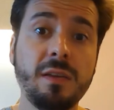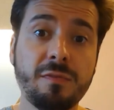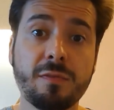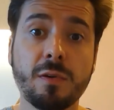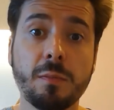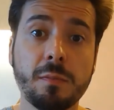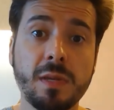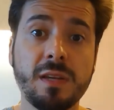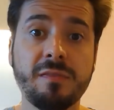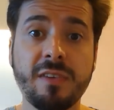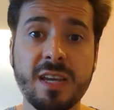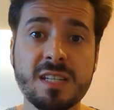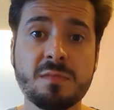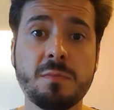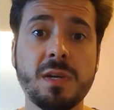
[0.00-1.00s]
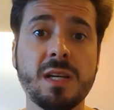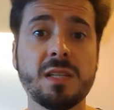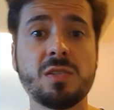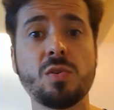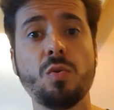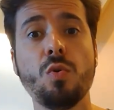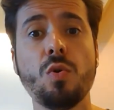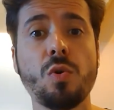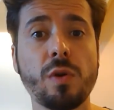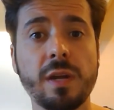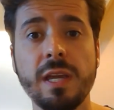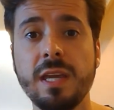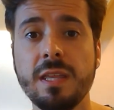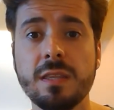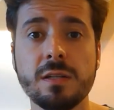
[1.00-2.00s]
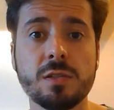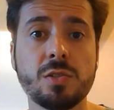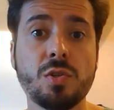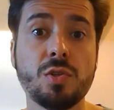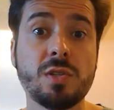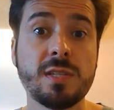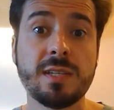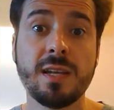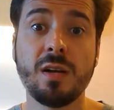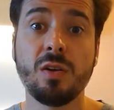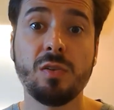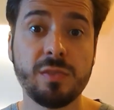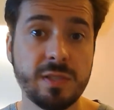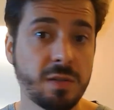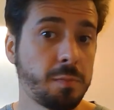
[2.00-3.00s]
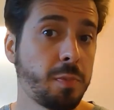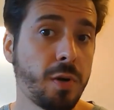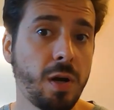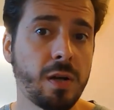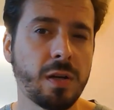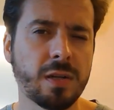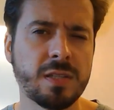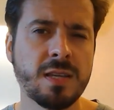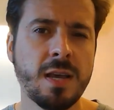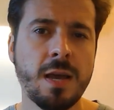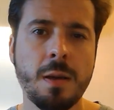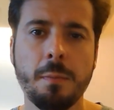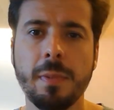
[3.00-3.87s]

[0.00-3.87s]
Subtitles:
from investments, or either to sell their products.